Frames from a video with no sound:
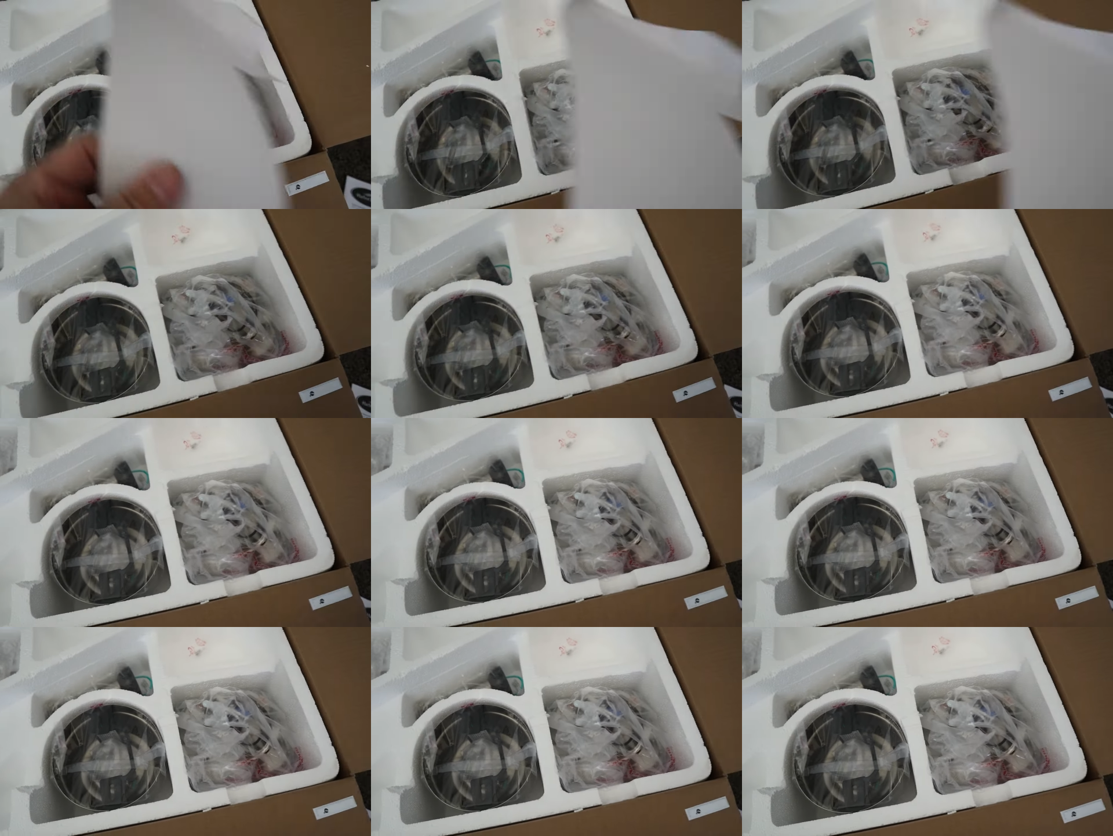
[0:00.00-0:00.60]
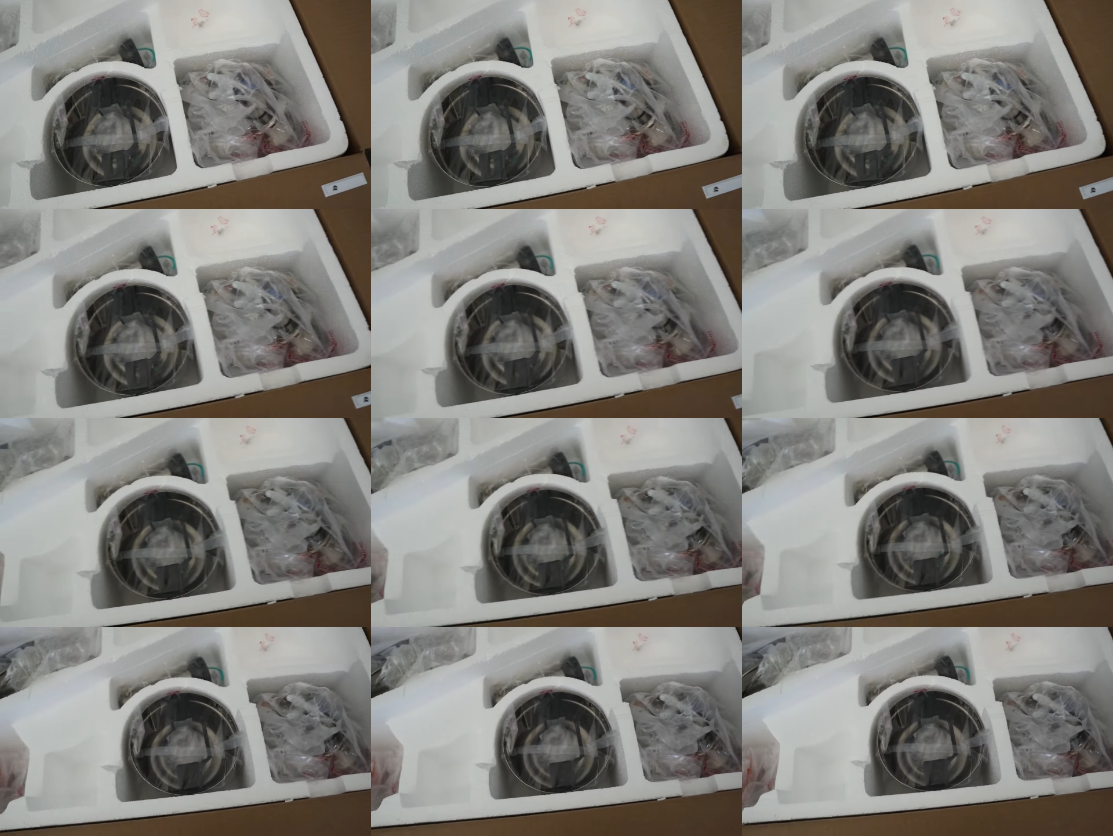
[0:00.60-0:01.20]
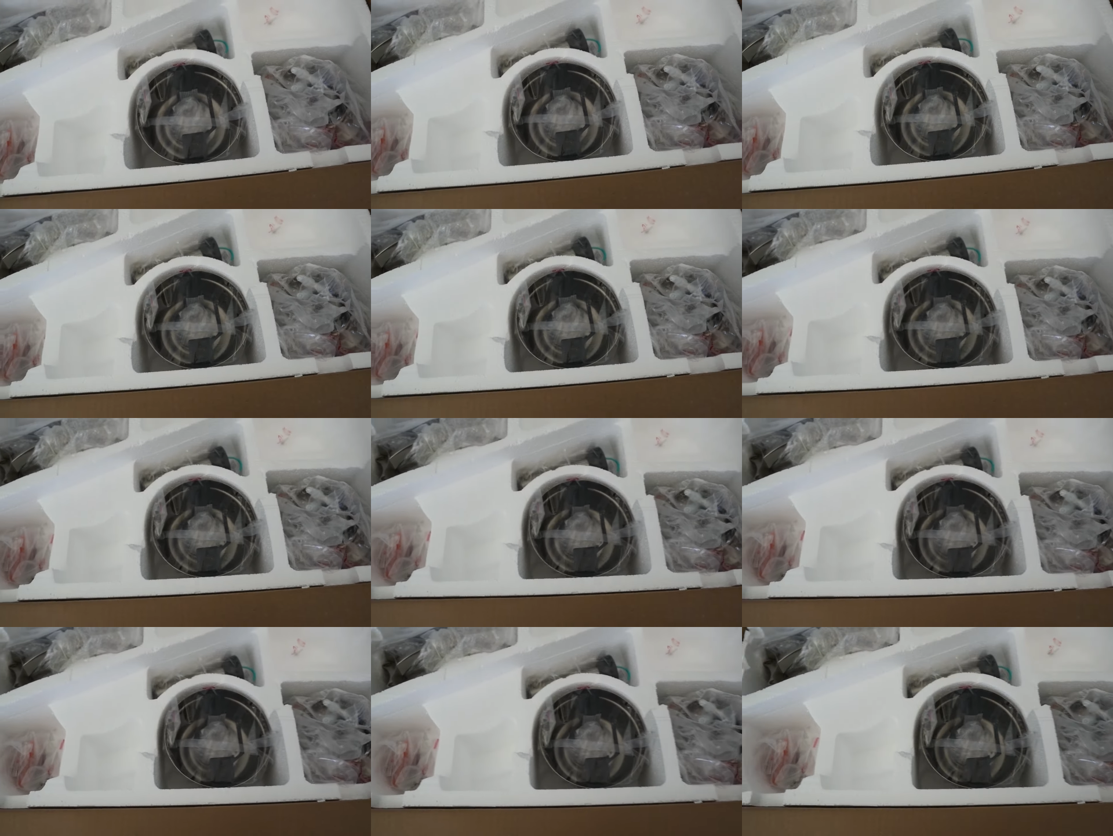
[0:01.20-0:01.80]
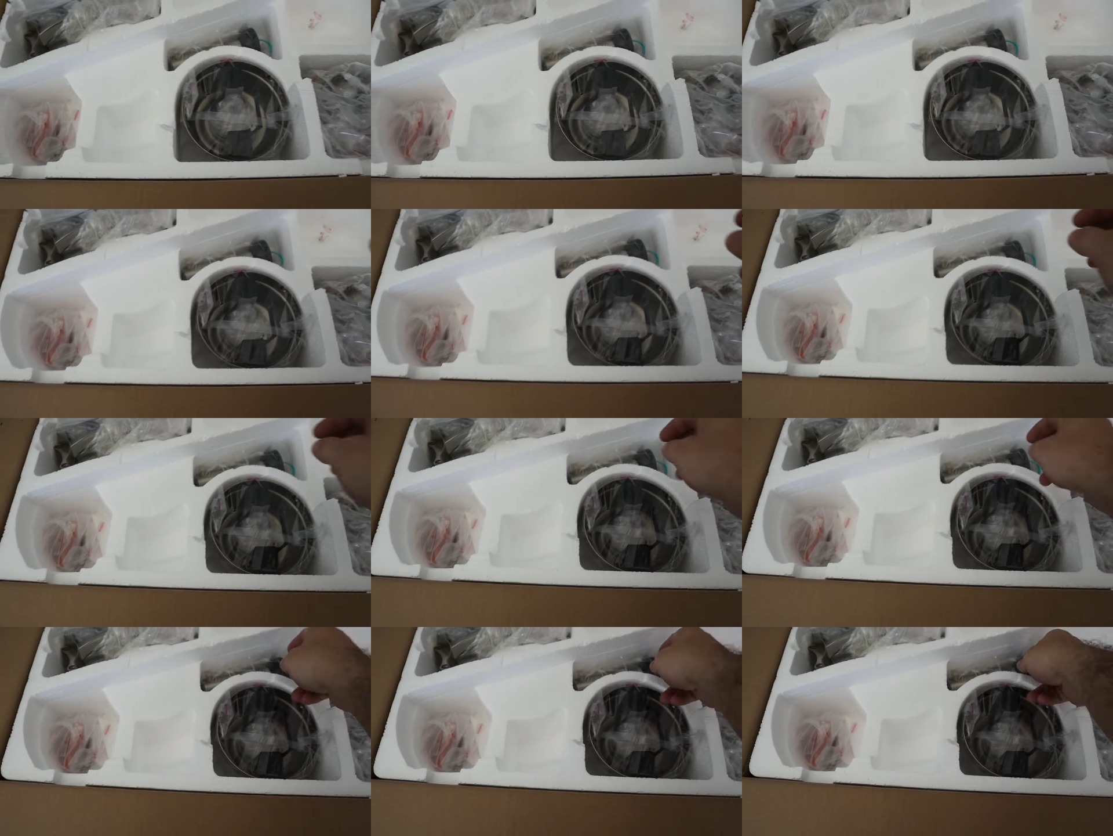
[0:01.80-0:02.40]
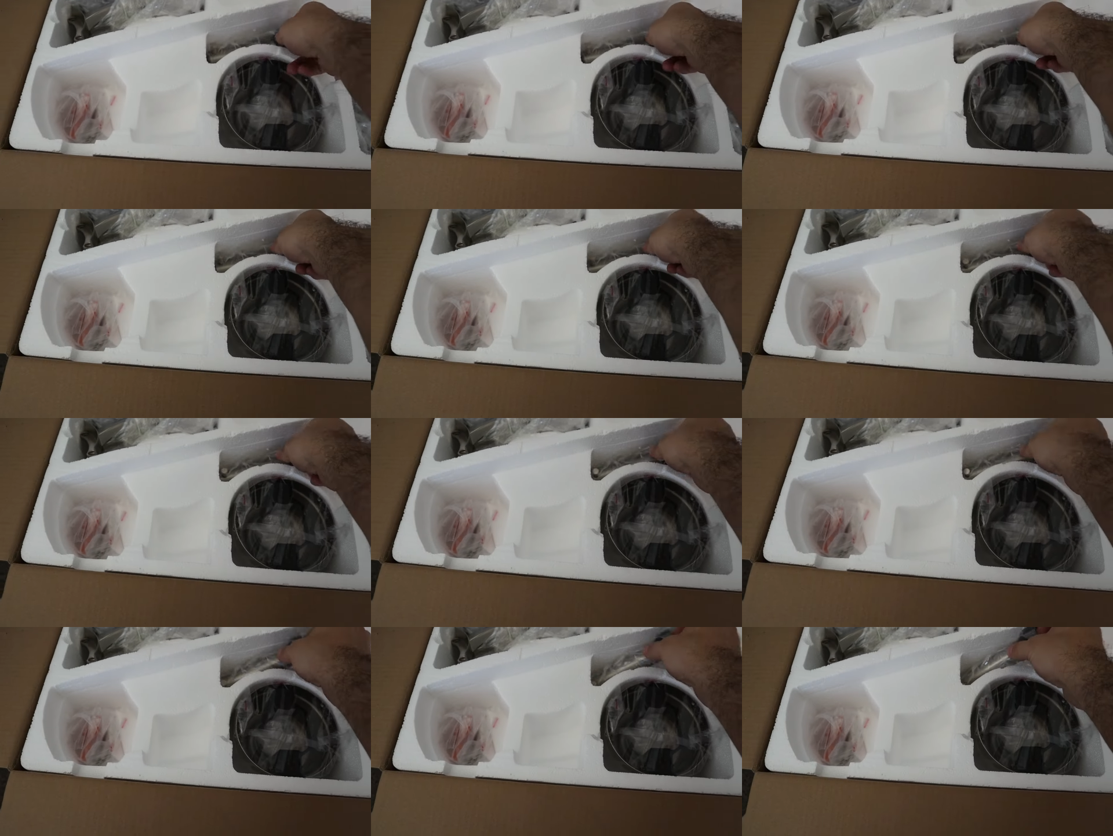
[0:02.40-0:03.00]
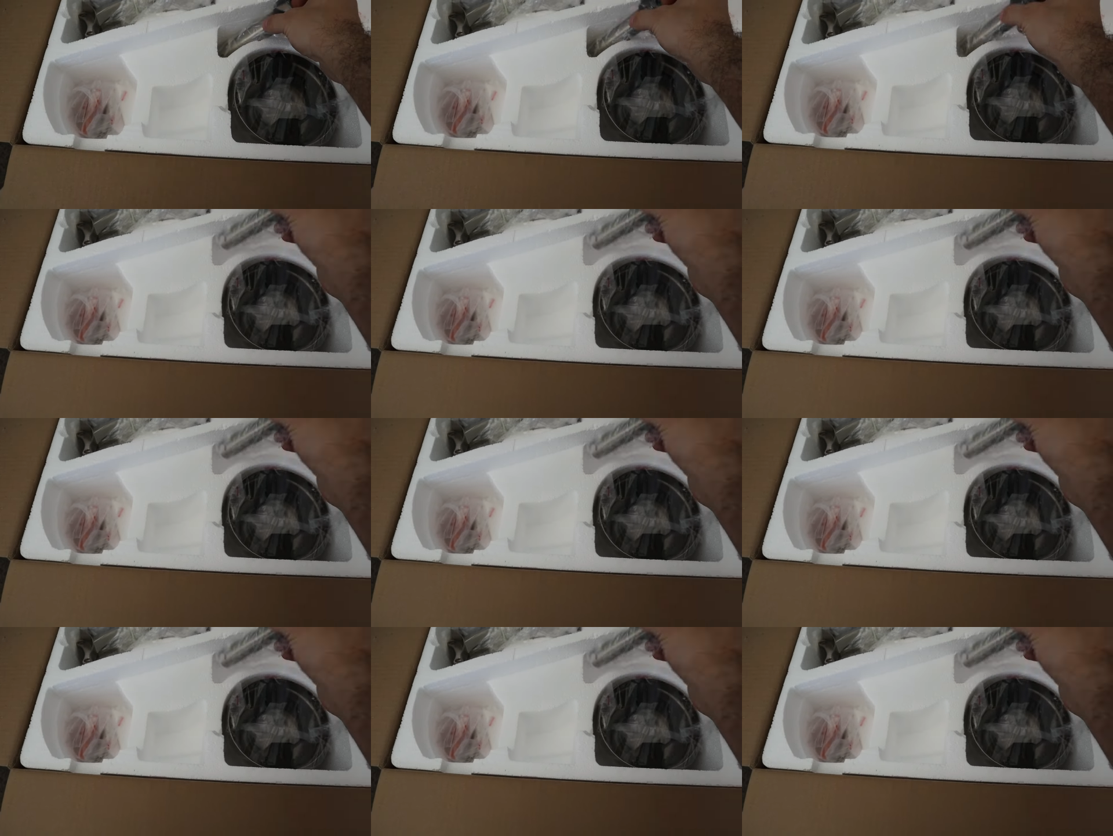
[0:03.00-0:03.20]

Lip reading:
Nobody's mouth can be seen.